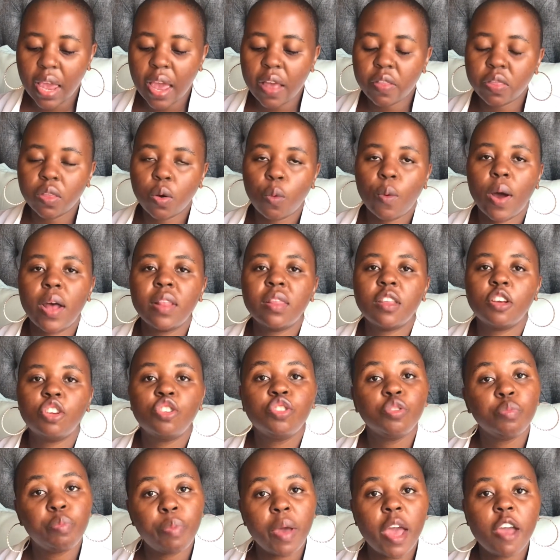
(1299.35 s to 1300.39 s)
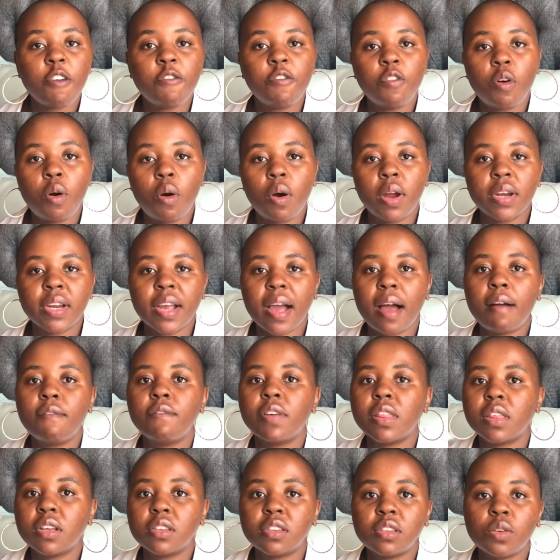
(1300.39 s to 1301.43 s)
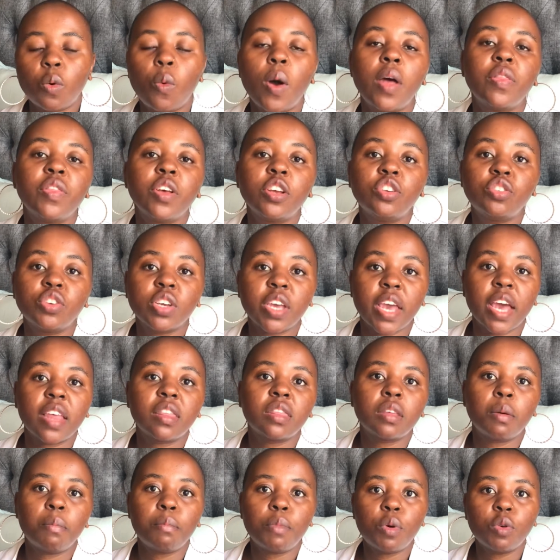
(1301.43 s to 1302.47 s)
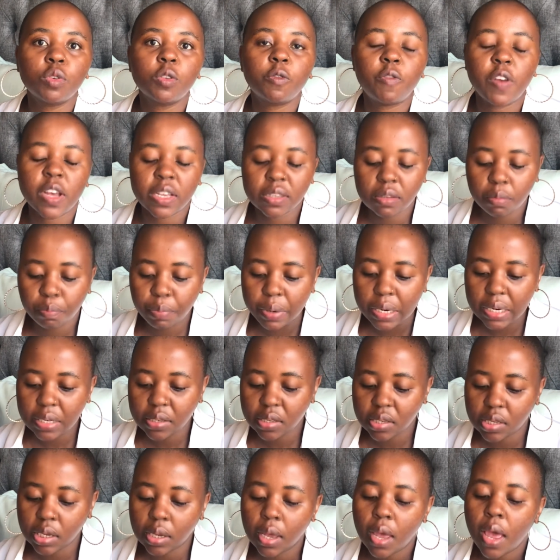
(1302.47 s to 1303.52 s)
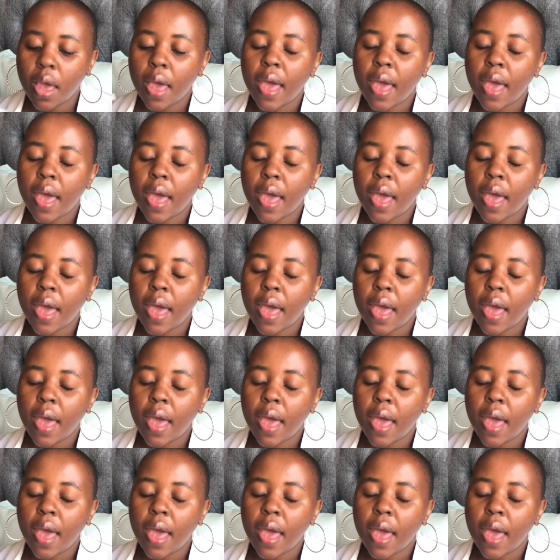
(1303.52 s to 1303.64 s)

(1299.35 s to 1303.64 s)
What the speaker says: and the one that you pay for on Canva, that's the one that you get the most flexibility.